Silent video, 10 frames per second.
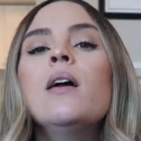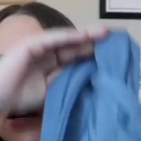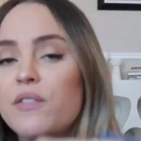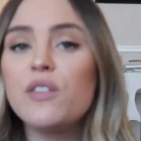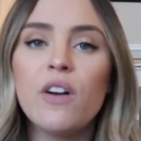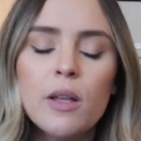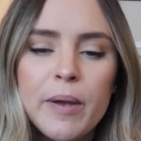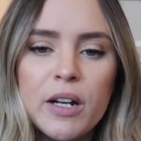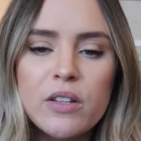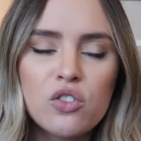If you follow
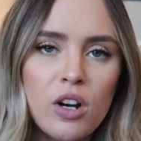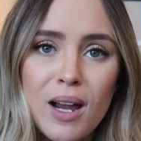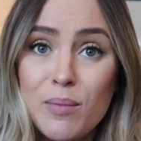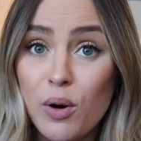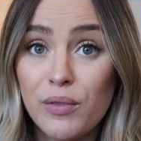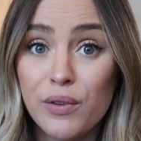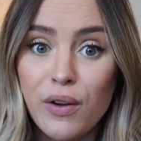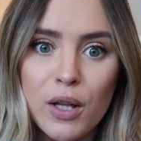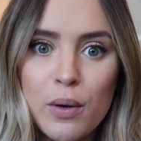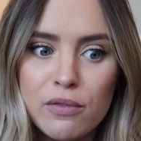me on Instagram or if you
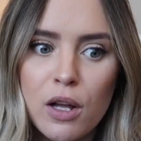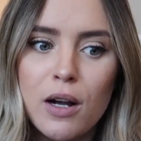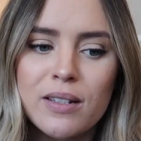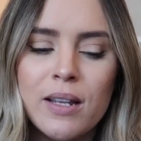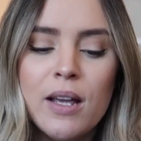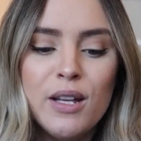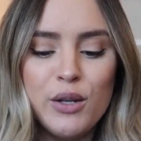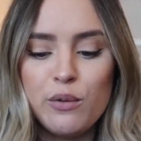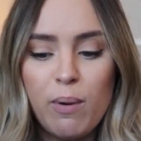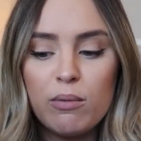follow our vlogs,
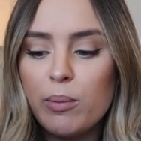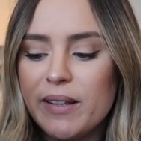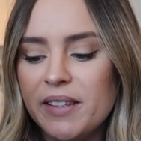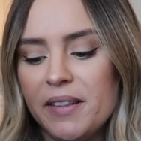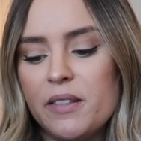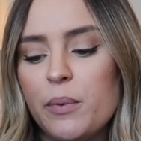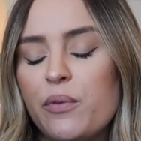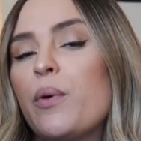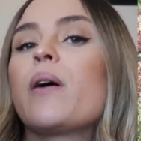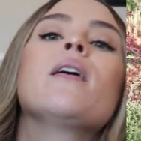you've probably seen this
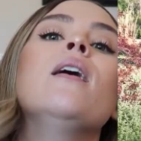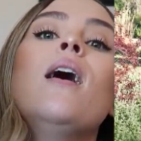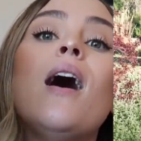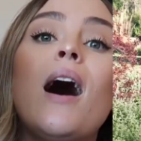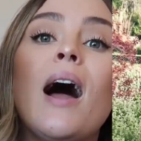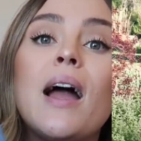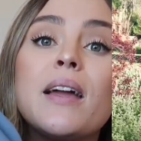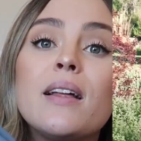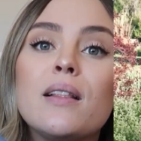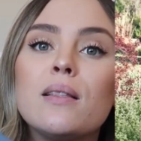before
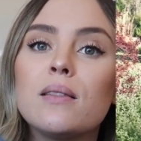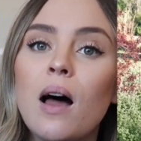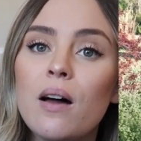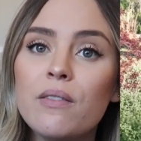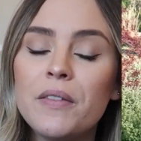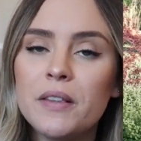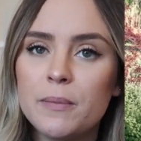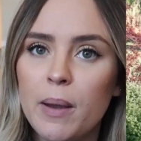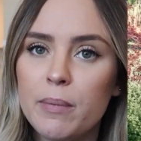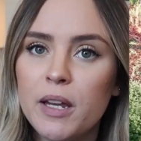I love this
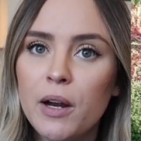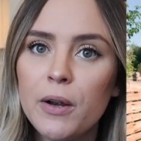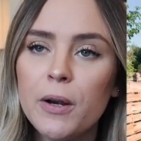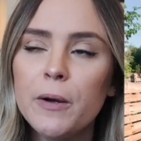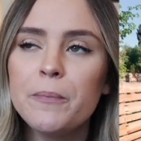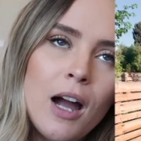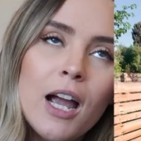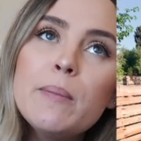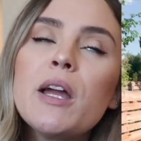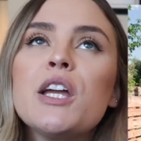baby carrier. I
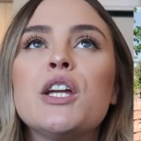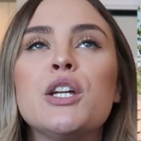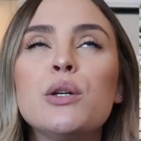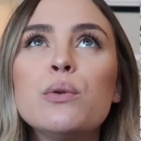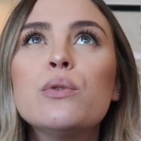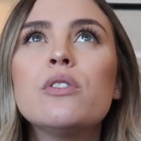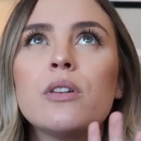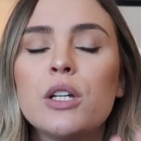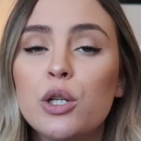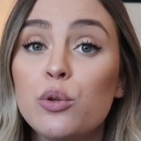am a huge,
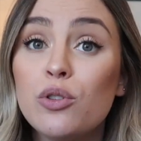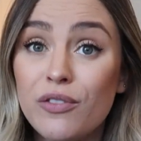huge